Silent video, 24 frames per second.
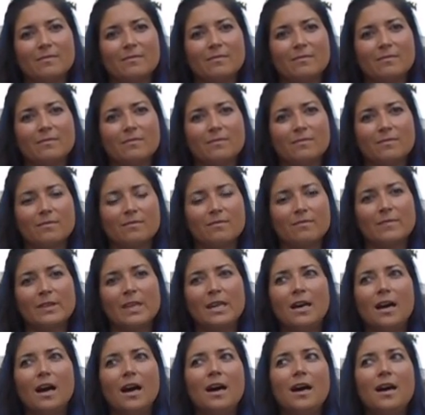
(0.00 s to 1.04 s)
yourself?
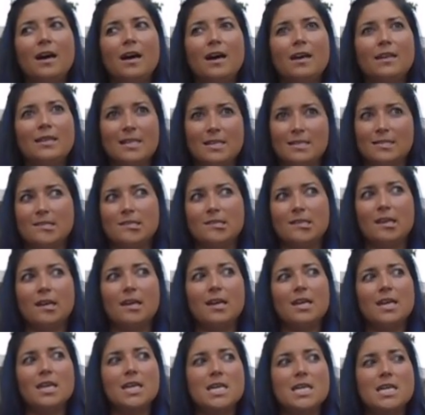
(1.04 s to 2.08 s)
Uh, yes,
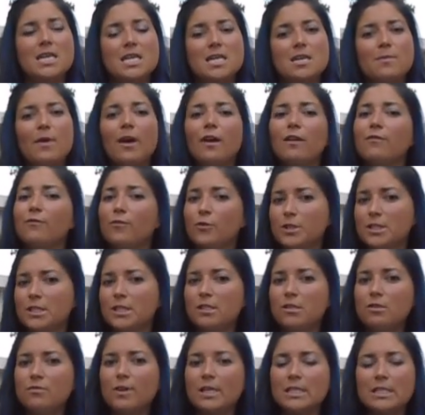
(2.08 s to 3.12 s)
I am a
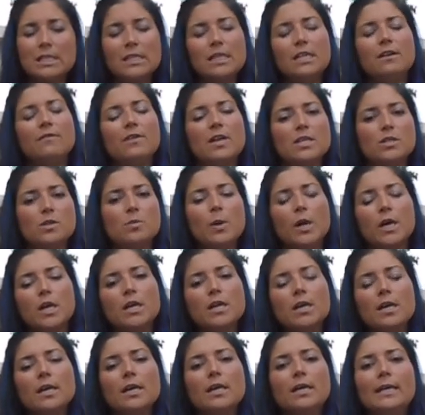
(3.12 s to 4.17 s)
14-year resident of Hazel Park.
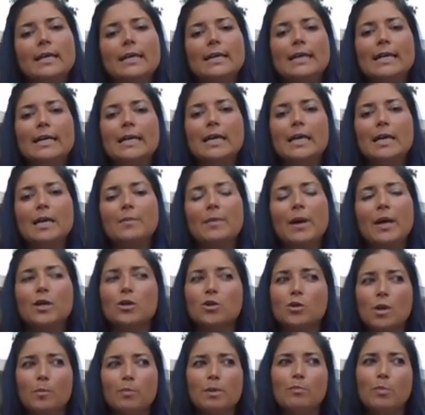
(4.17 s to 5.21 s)
Um, I
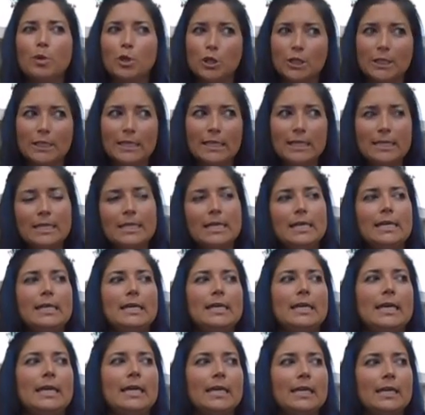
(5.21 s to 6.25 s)
grew up in Berkley,
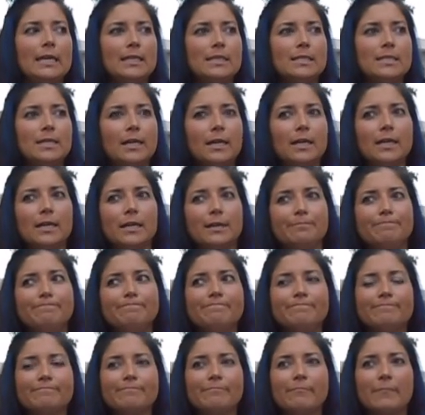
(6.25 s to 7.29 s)
and um,
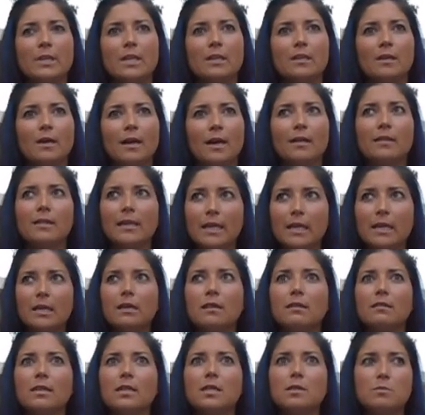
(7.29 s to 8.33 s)
I like
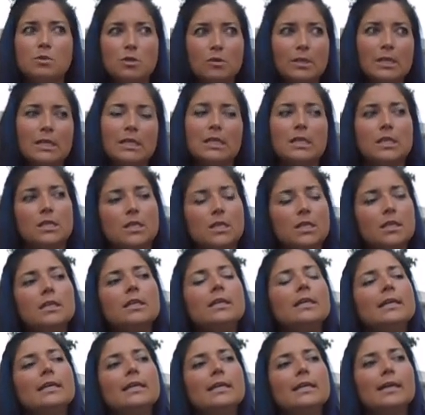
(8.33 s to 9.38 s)
the community here.
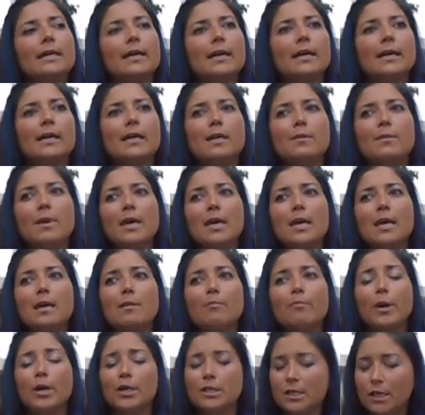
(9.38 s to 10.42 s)
I'm a
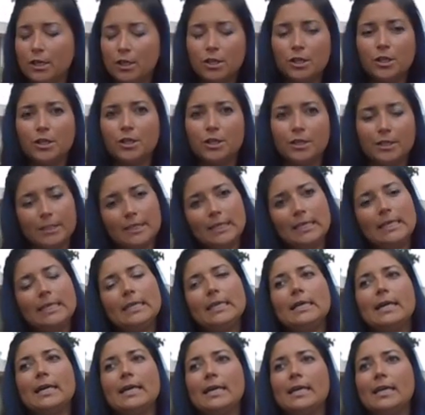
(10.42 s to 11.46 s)
bartender currently.
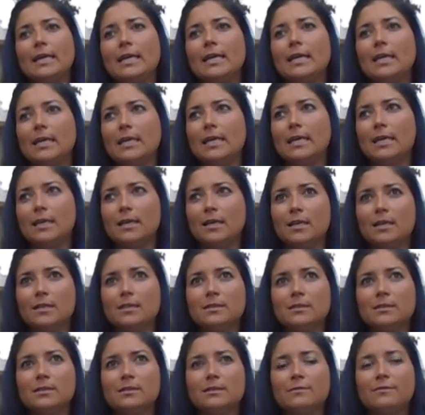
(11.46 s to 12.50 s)
I
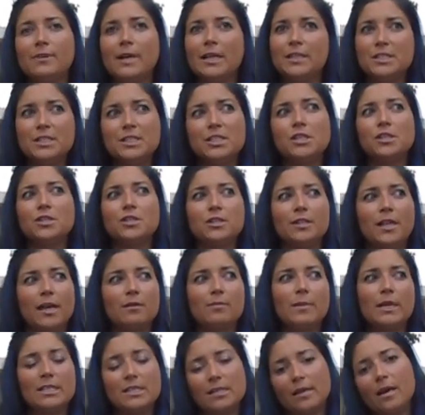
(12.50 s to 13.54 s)
uh, volunteer a lot
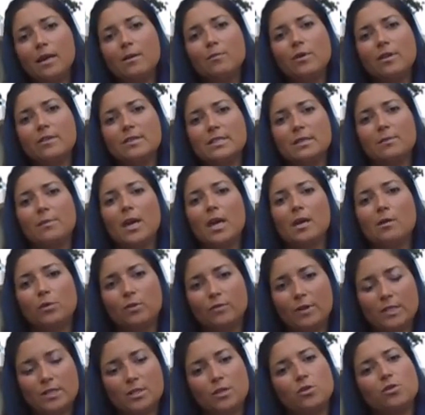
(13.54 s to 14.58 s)
of my time with some animal
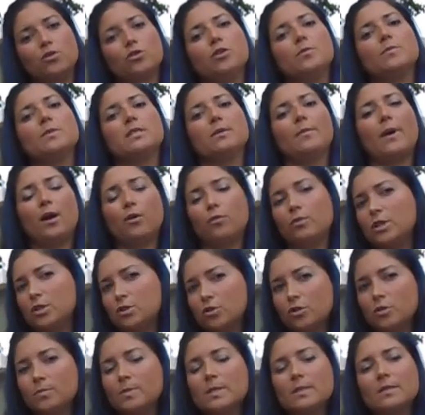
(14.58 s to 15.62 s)
rescue groups, some
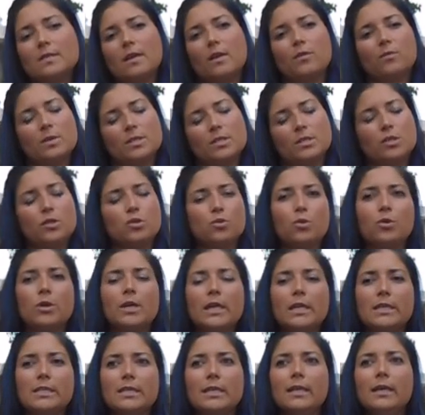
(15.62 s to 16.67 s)
outreach groups in southwest
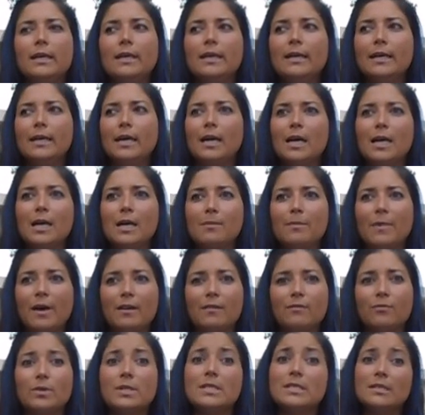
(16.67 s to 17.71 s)
Detroit. Um,
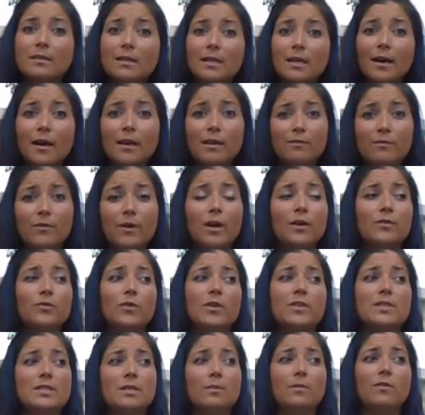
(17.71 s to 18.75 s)
I've recently gotten involved
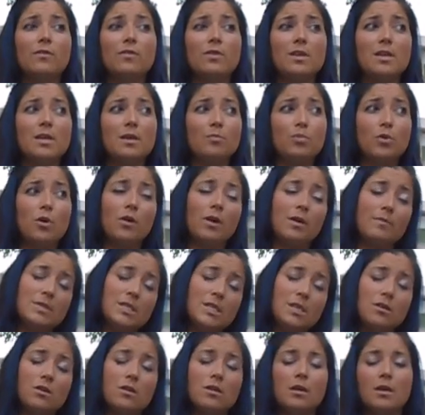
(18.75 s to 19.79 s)
with some of the
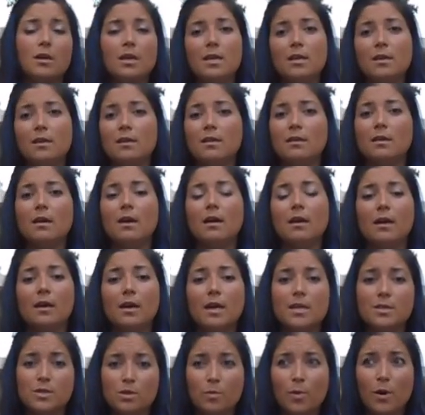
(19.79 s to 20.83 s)
programs here in uh,
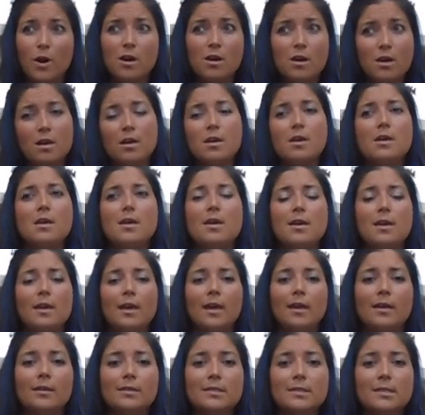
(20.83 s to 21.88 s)
Hazel Park,
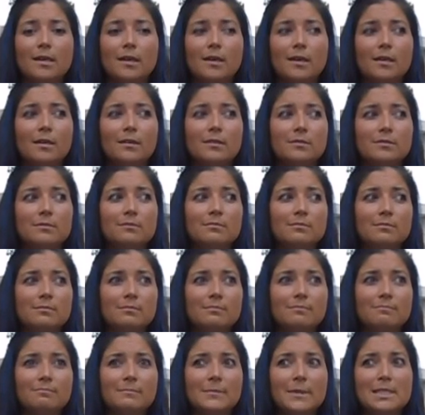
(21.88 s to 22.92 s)
and uh,
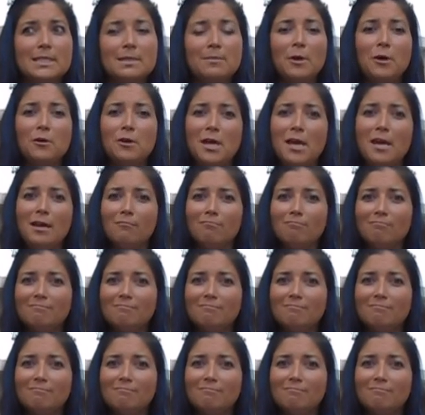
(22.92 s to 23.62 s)
that's about it.